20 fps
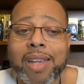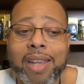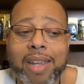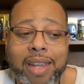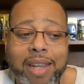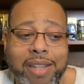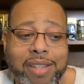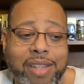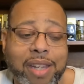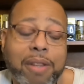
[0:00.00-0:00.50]

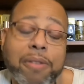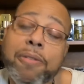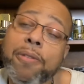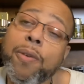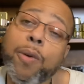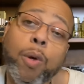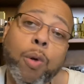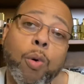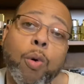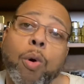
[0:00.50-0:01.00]
It's a
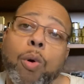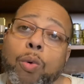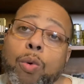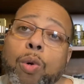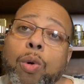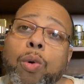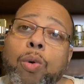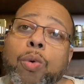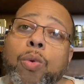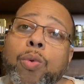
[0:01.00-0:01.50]

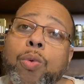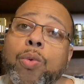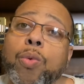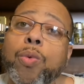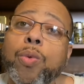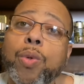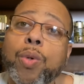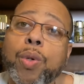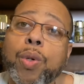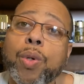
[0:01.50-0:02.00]
floral,
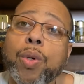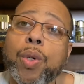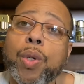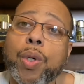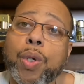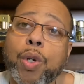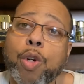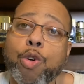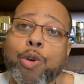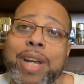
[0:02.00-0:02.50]

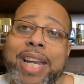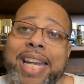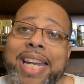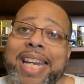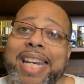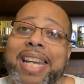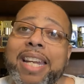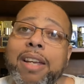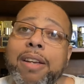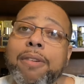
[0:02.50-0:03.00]

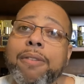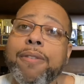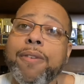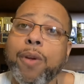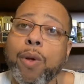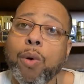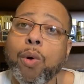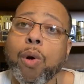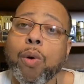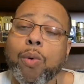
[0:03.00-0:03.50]
green
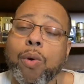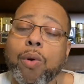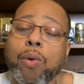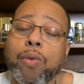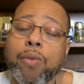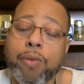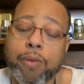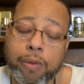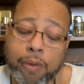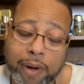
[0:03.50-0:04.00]
floral
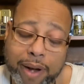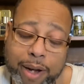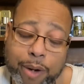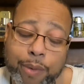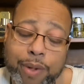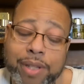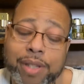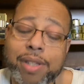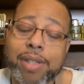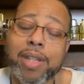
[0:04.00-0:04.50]

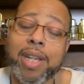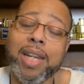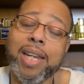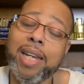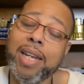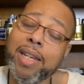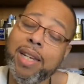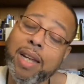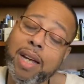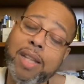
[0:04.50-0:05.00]
fragrance, and
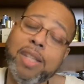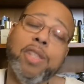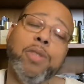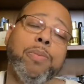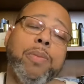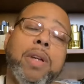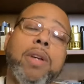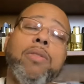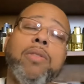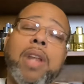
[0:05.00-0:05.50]
it does
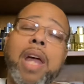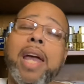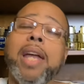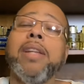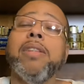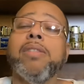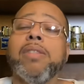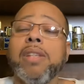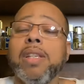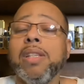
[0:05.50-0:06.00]
smell
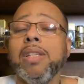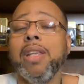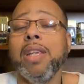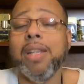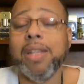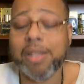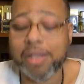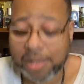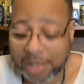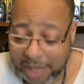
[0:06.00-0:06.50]
nice.
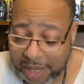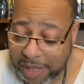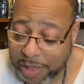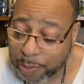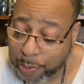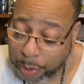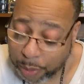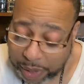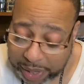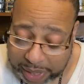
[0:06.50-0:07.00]
It's
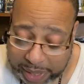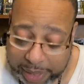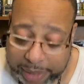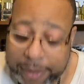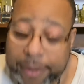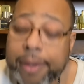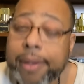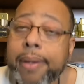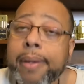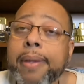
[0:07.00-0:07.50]
pretty.
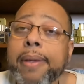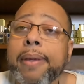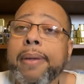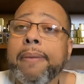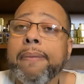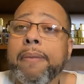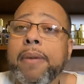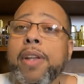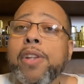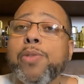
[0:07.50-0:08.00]

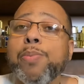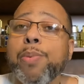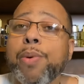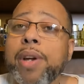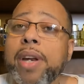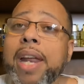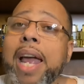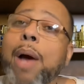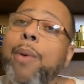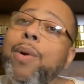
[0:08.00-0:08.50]
It's
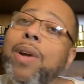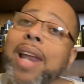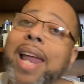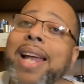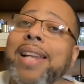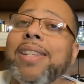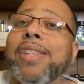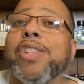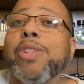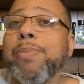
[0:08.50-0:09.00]
pretty. I would
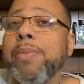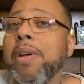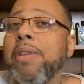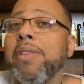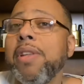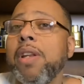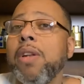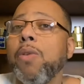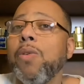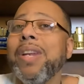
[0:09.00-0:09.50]
like to smell
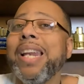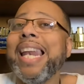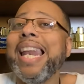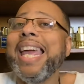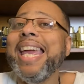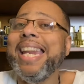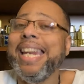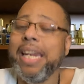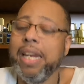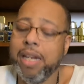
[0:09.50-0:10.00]
that on a
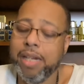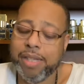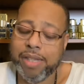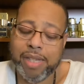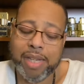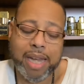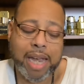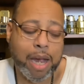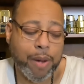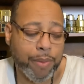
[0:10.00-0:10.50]
lady to
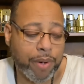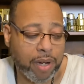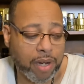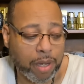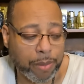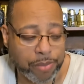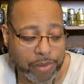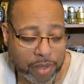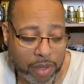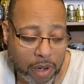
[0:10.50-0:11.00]
see how it
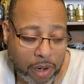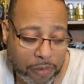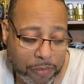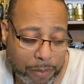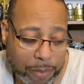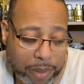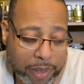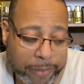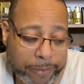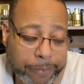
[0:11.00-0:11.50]
comes off.
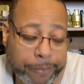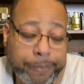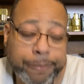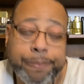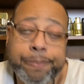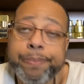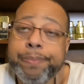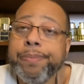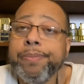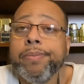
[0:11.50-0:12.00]
But
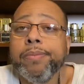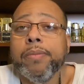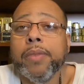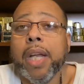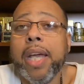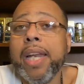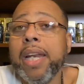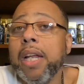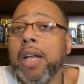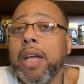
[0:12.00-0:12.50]

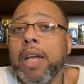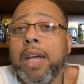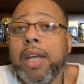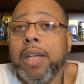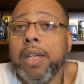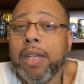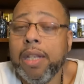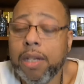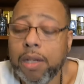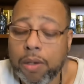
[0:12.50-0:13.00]
and
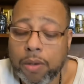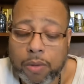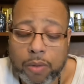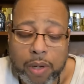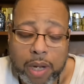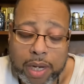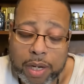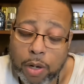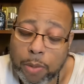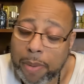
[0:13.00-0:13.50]
you know,
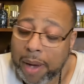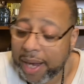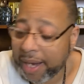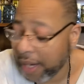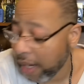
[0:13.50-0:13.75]
nobody